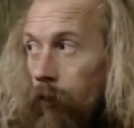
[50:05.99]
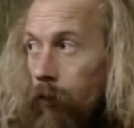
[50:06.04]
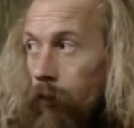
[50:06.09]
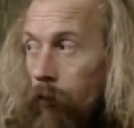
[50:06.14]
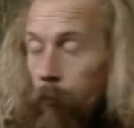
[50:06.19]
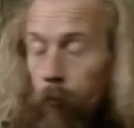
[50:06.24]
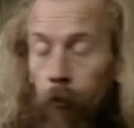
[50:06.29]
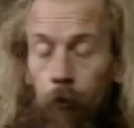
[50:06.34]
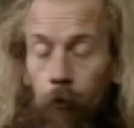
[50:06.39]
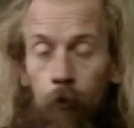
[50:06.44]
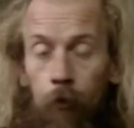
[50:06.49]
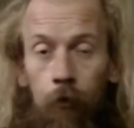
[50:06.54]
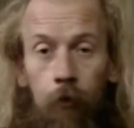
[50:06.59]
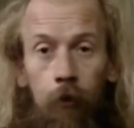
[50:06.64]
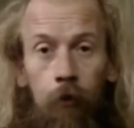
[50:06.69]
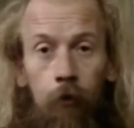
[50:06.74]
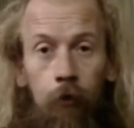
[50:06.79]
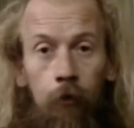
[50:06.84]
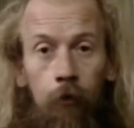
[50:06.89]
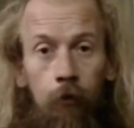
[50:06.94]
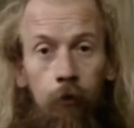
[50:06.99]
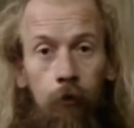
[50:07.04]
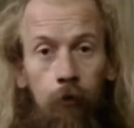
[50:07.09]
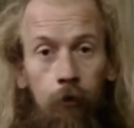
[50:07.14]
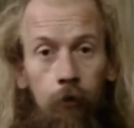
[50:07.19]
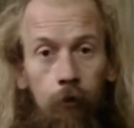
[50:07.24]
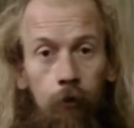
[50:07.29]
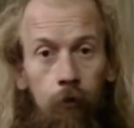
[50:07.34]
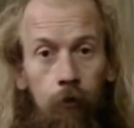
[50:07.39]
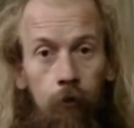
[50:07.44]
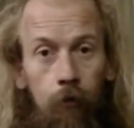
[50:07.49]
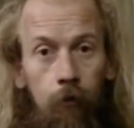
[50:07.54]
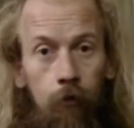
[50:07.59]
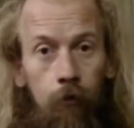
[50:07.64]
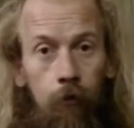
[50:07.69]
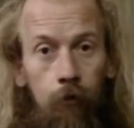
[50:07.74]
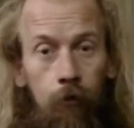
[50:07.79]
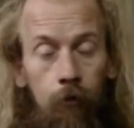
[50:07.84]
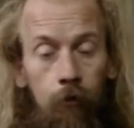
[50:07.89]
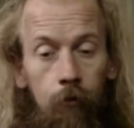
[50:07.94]
communities
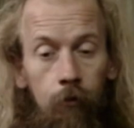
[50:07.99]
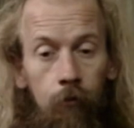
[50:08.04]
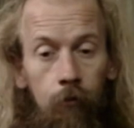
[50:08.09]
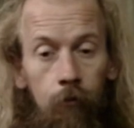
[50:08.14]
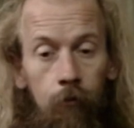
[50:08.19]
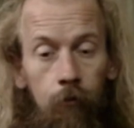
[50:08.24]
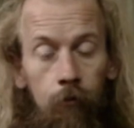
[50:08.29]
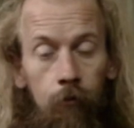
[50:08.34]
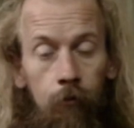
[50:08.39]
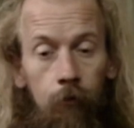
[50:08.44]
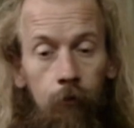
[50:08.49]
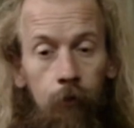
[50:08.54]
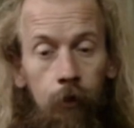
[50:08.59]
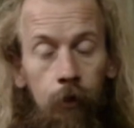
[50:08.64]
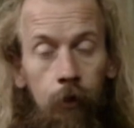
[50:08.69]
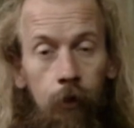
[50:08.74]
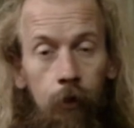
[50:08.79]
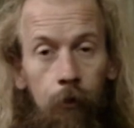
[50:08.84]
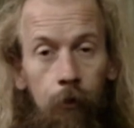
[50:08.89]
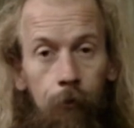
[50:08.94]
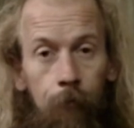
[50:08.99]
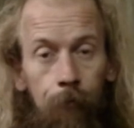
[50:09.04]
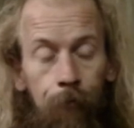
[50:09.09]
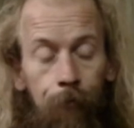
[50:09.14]
video.